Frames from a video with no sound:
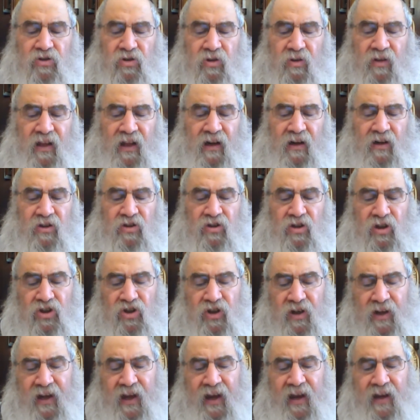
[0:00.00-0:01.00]
then in
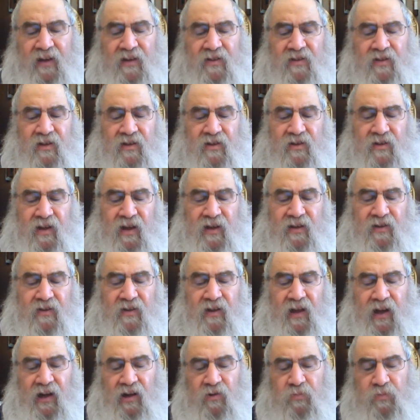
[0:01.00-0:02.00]
such a case, he's
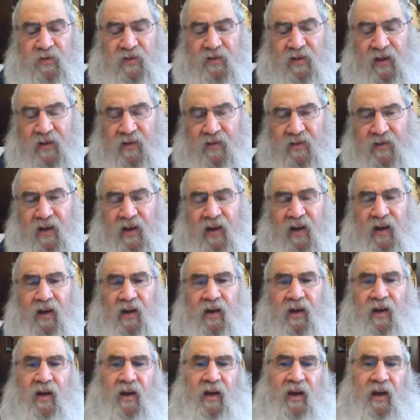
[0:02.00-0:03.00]
neisen ein b'tzadzeh,
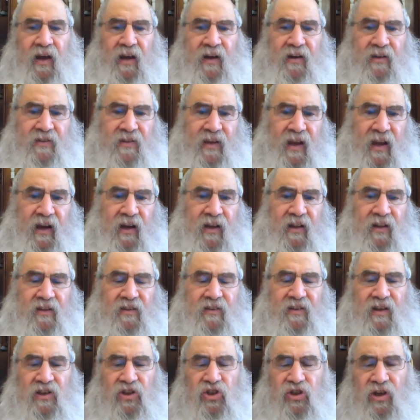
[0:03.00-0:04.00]
and he's
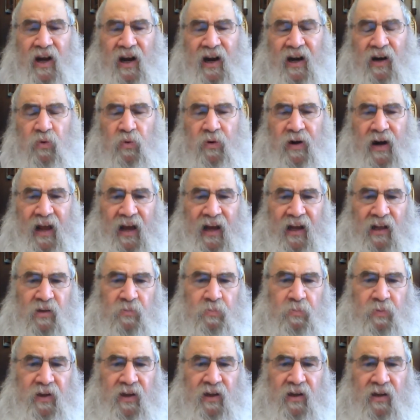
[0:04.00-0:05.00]
eichelis hashar
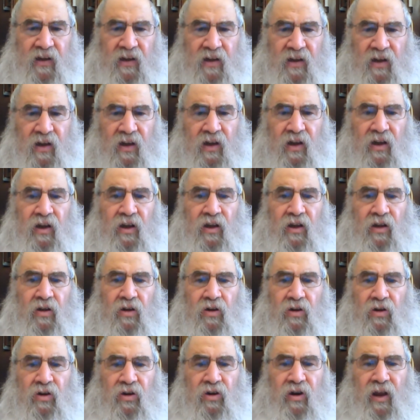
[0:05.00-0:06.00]
without being
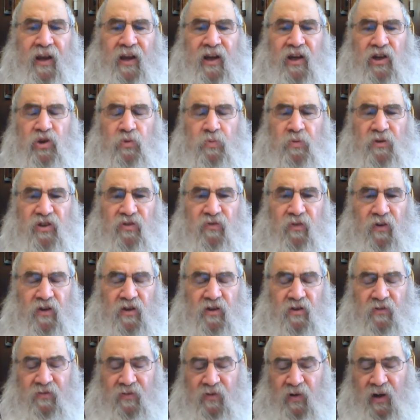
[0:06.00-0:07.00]
reichish
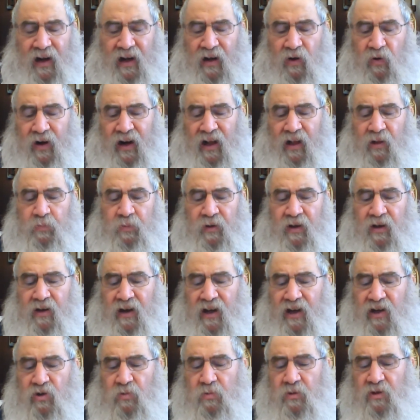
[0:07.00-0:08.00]
b'svasa, without being
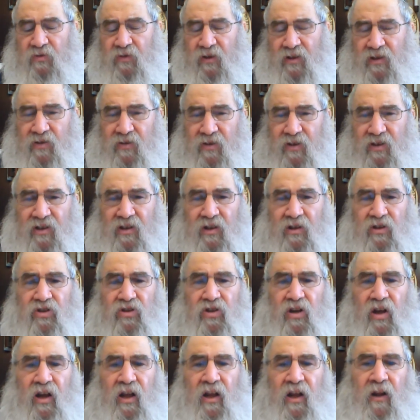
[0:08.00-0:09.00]
reichish
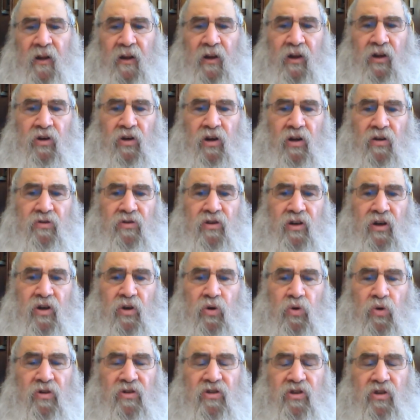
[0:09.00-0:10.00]
b'svasa. In other words, it
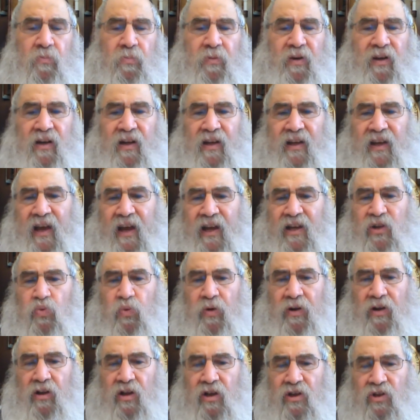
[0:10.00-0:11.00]
could also be in a case
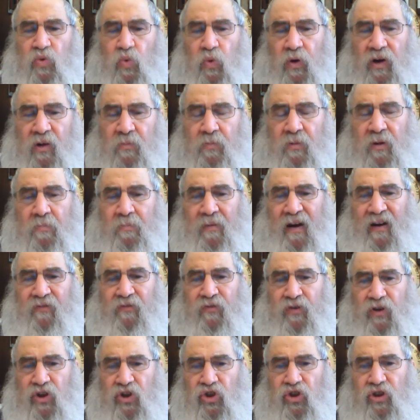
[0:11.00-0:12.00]
where he doesn't want to be
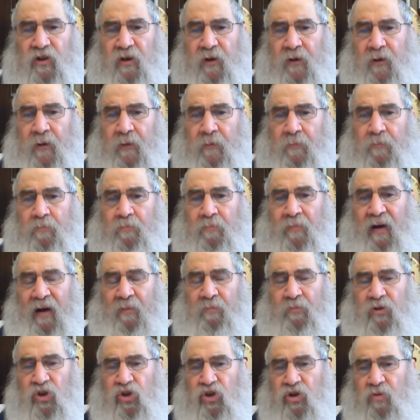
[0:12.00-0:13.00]
mafresh,
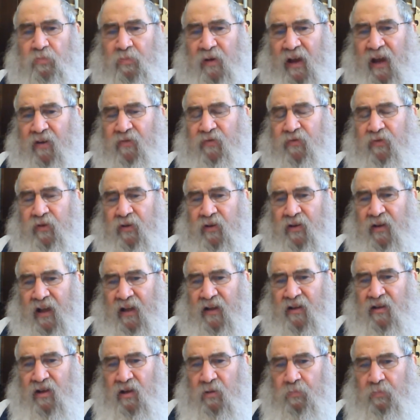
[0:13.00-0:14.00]
mamish be'efen,
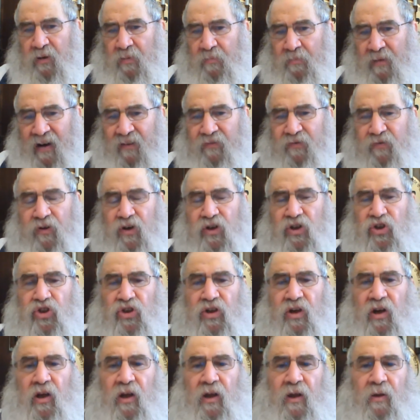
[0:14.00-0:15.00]
that will be
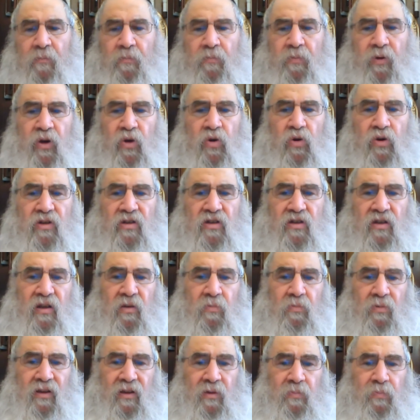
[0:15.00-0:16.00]
mafresh, because
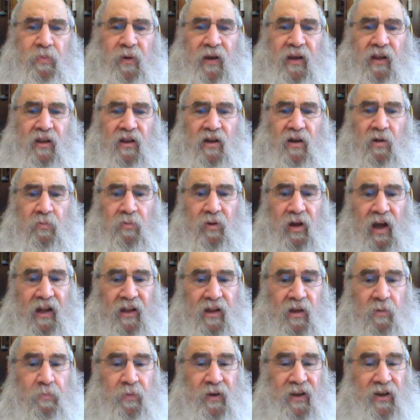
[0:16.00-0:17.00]
lepel will
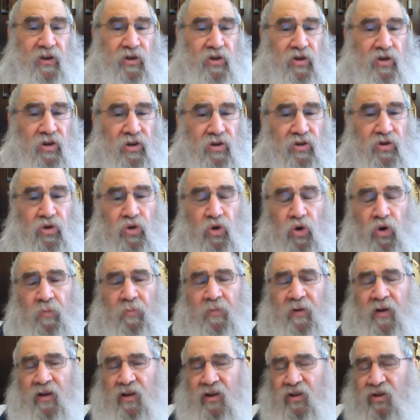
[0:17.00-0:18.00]
end up being
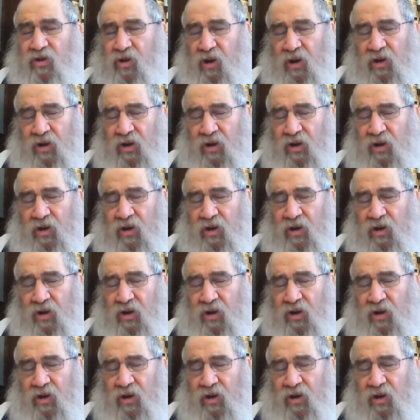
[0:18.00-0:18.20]
truma,